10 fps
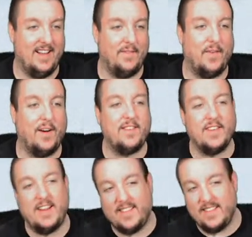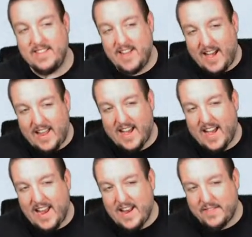Fortunately, it's not
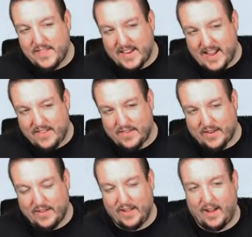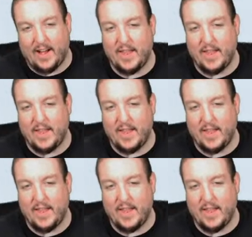high enough to catch the claw.